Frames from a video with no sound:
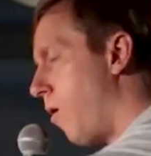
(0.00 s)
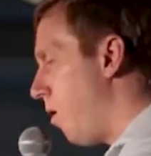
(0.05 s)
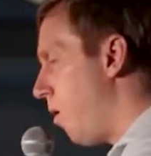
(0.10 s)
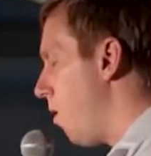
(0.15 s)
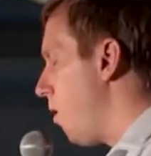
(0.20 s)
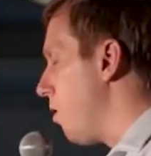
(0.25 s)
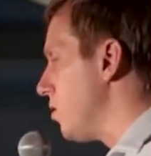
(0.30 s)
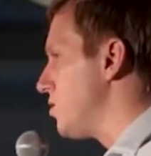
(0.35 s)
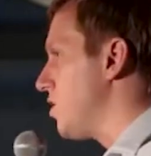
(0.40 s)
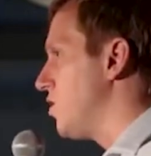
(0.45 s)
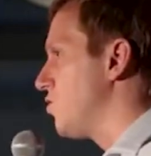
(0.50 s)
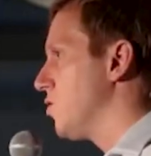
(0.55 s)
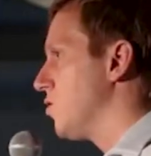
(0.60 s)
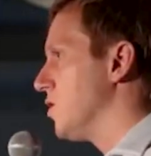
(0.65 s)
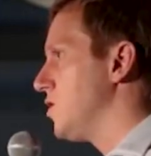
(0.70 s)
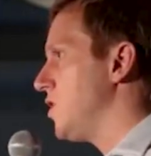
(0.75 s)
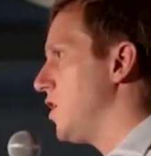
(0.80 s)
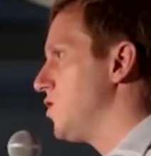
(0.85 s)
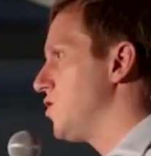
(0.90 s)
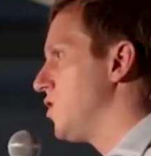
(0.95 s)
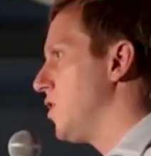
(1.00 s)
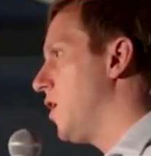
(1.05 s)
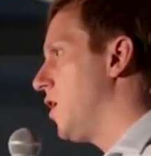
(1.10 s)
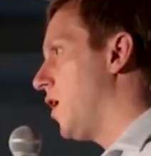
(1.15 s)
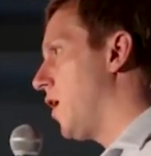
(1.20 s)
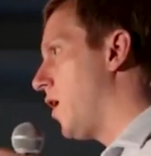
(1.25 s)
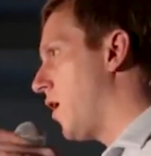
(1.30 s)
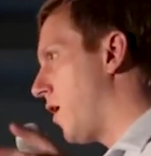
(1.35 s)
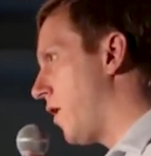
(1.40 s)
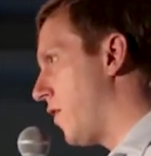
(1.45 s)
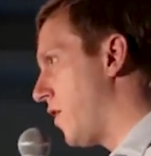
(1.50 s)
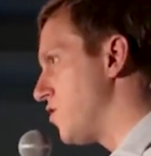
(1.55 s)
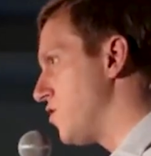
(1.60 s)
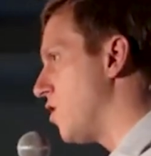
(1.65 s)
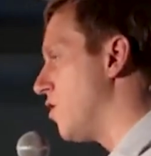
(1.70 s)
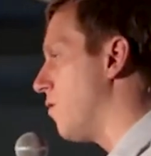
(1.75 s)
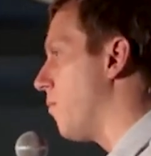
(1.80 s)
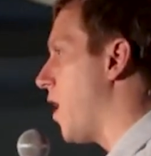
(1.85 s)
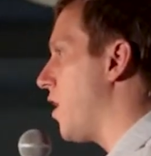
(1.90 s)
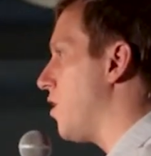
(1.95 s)
all centralization, and
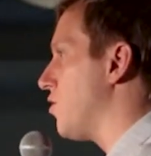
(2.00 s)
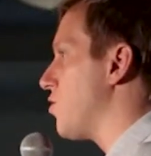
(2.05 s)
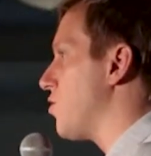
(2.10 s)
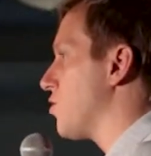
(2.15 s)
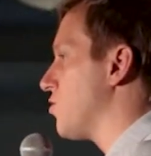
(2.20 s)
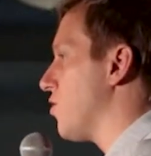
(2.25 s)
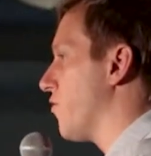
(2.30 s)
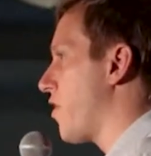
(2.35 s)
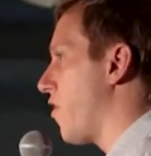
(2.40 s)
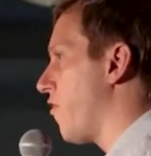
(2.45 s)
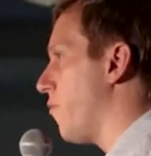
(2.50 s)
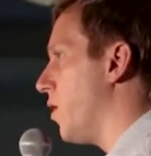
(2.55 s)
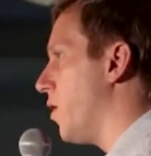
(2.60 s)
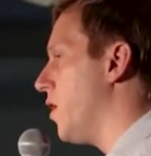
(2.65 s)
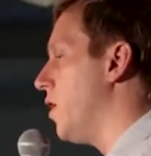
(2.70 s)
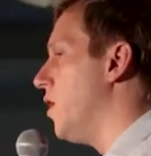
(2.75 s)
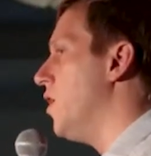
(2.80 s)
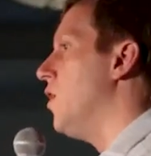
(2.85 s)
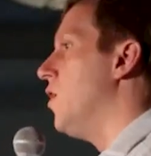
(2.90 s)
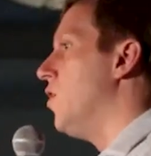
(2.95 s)
it's undermine our structure of government.